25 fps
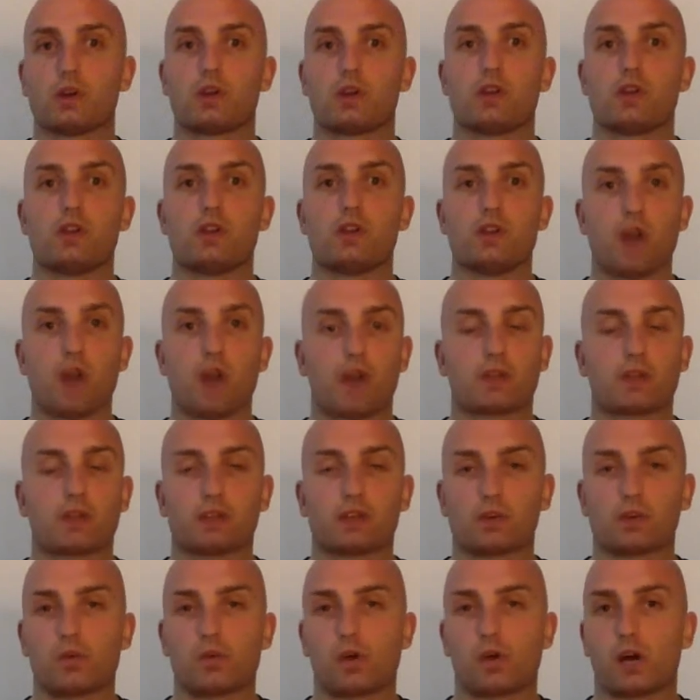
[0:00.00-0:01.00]

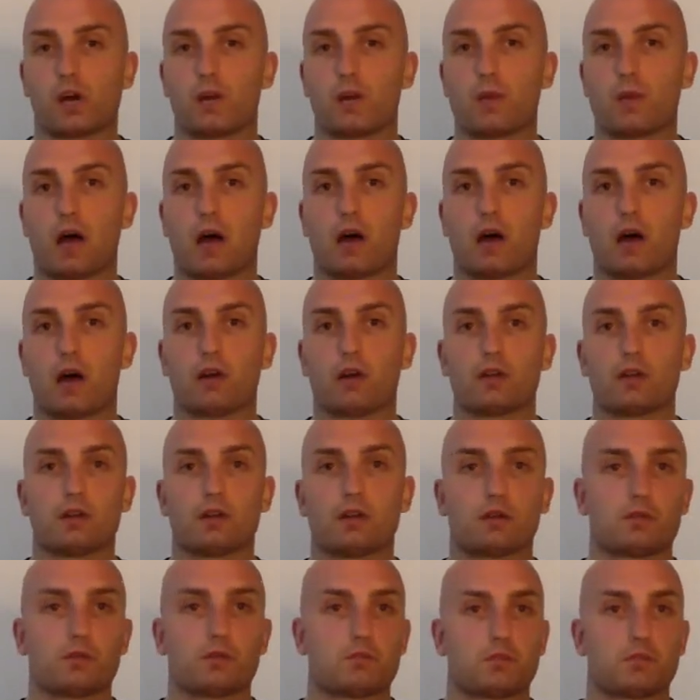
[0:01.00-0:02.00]
Nothing to worry about.
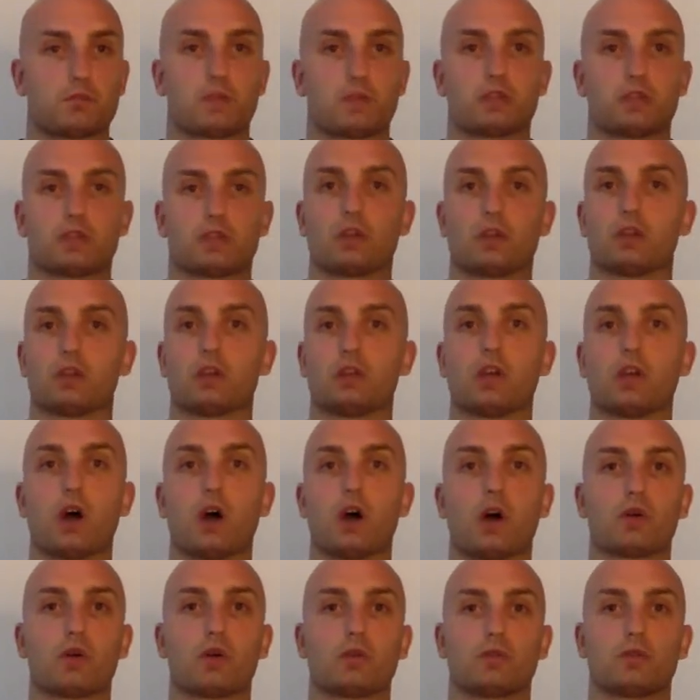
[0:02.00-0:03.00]
Good to
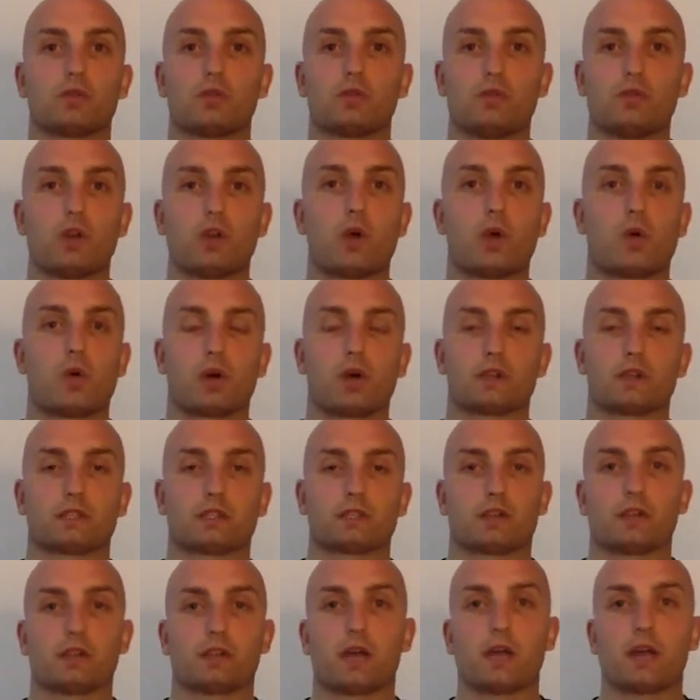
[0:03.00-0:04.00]
go. No worries
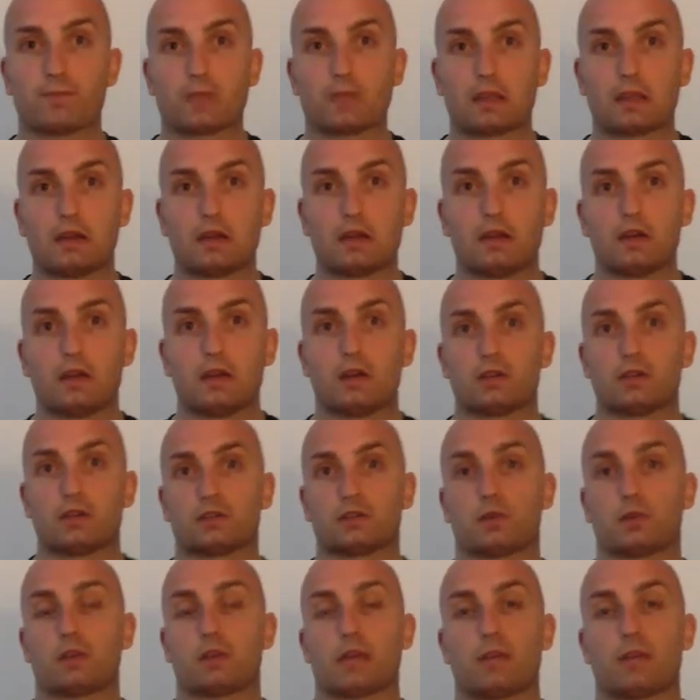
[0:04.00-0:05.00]
on that.
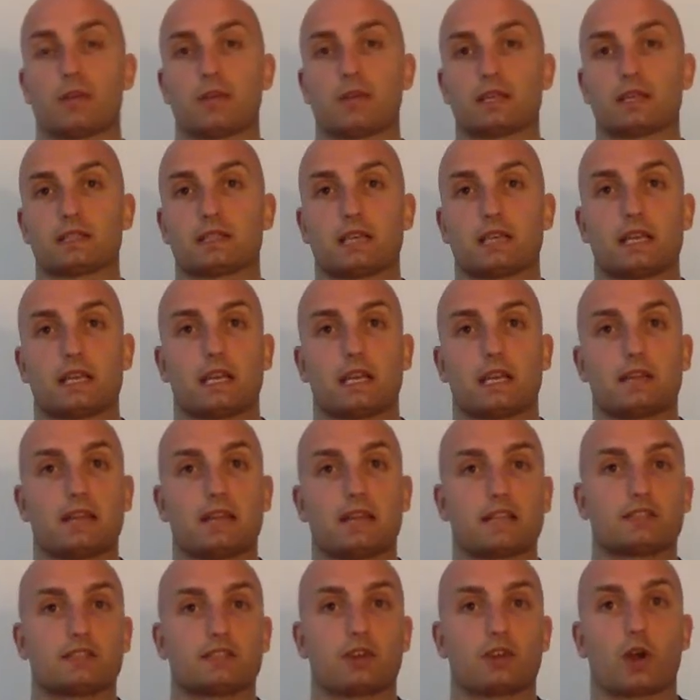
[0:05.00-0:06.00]
So with that being said, again,
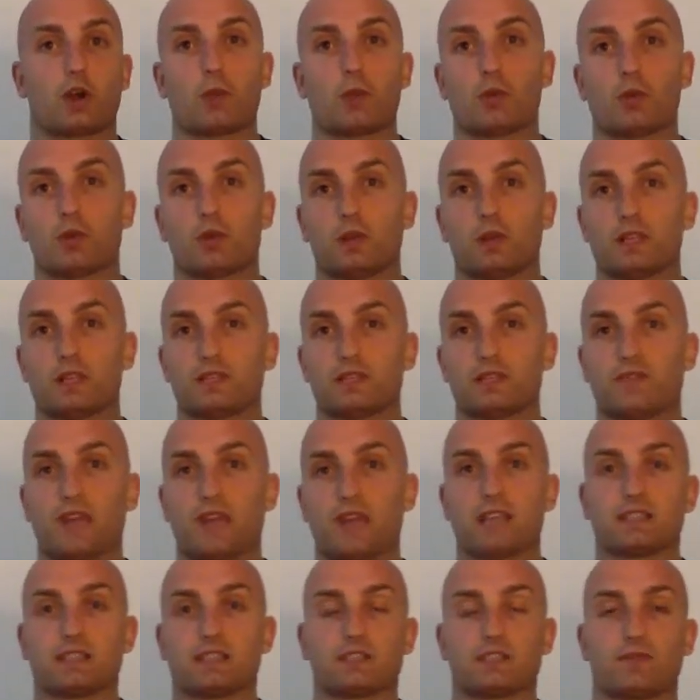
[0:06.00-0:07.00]
that's the herbal cleanse
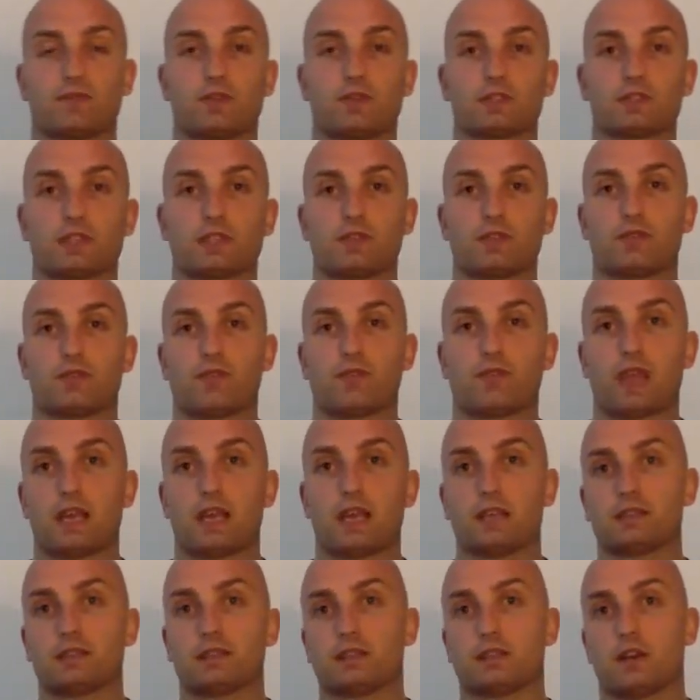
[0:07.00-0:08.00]
phase. That's the first
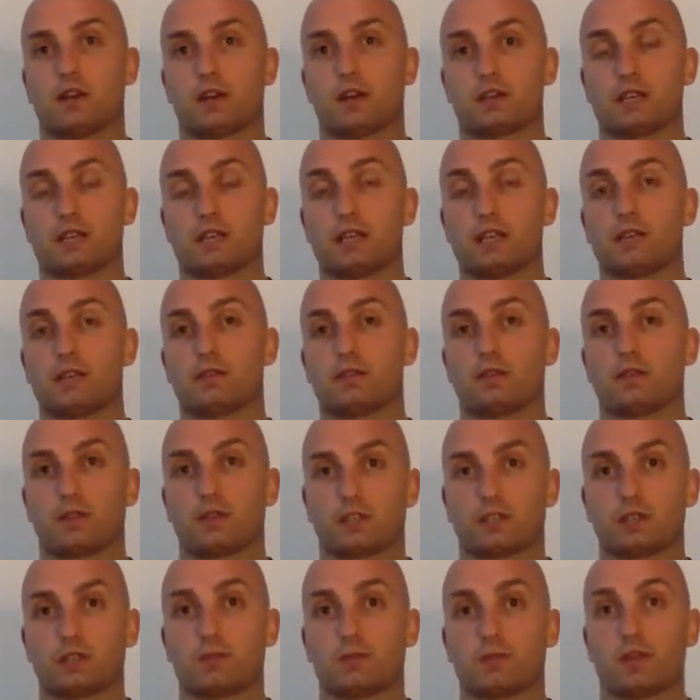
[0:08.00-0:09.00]

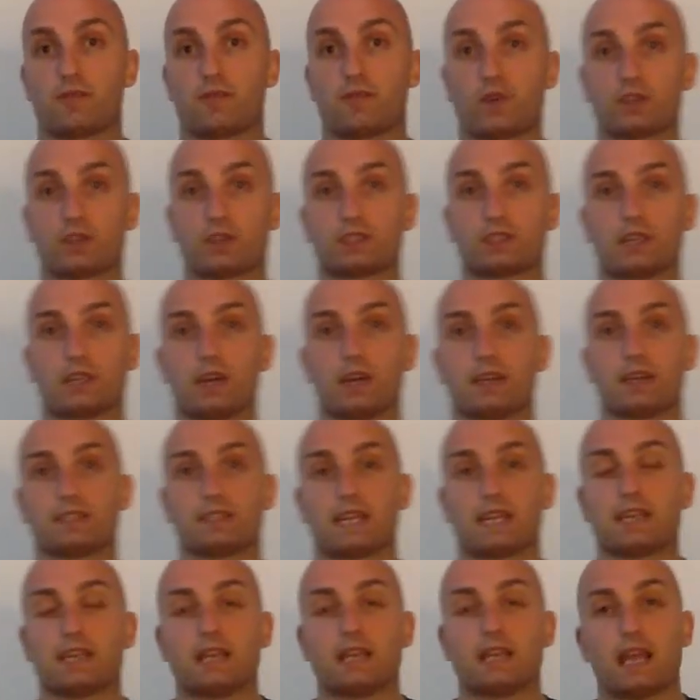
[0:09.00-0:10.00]
the first
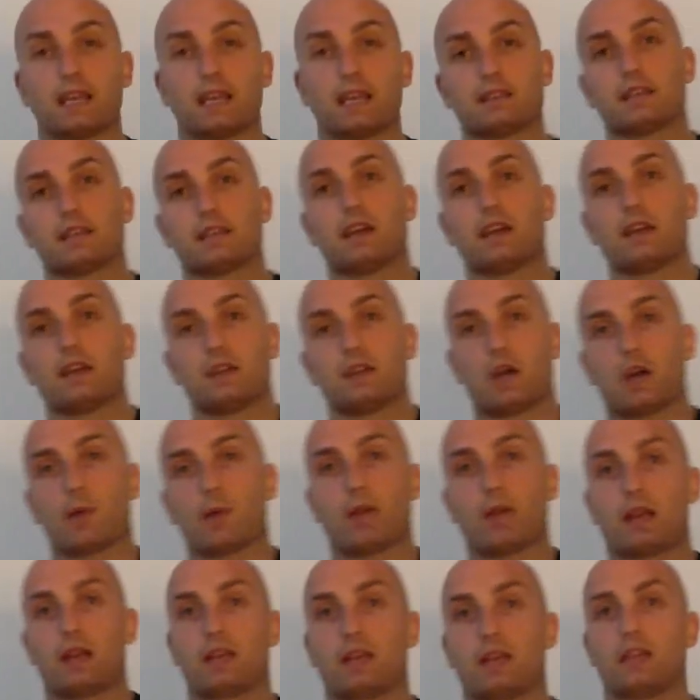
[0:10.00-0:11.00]
10 days. Now
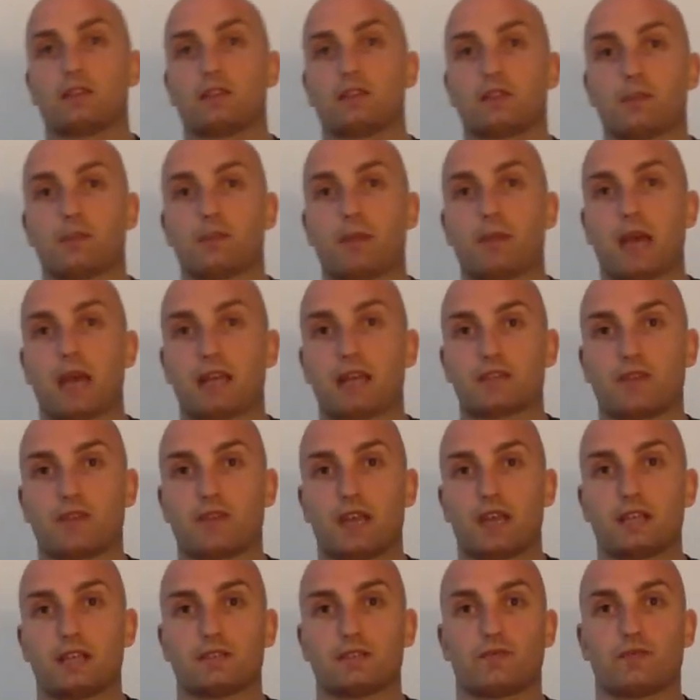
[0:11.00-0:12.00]
I'm headed into the max
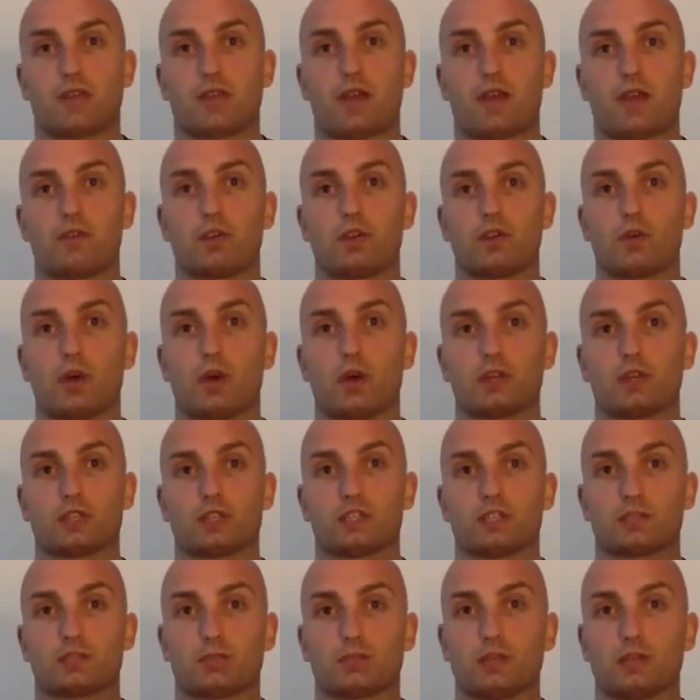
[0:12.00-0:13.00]
phase. If you have any
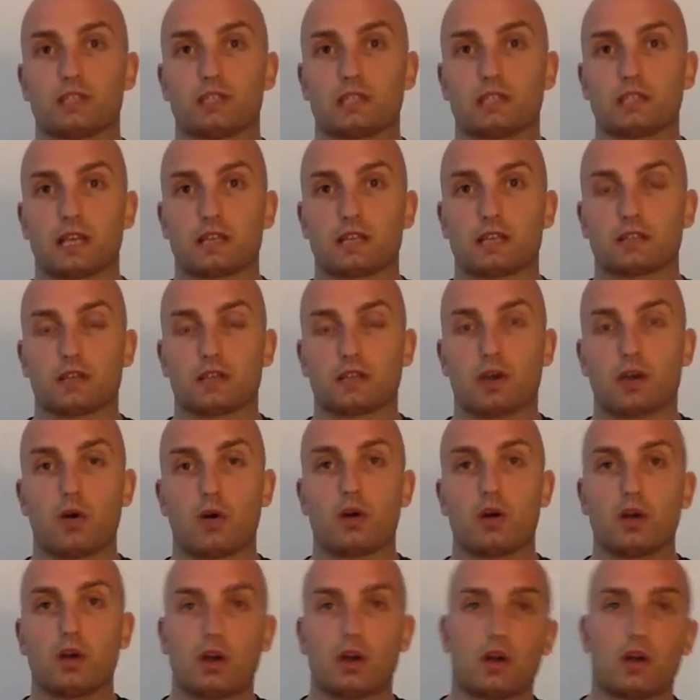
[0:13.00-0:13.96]
questions, please let us know.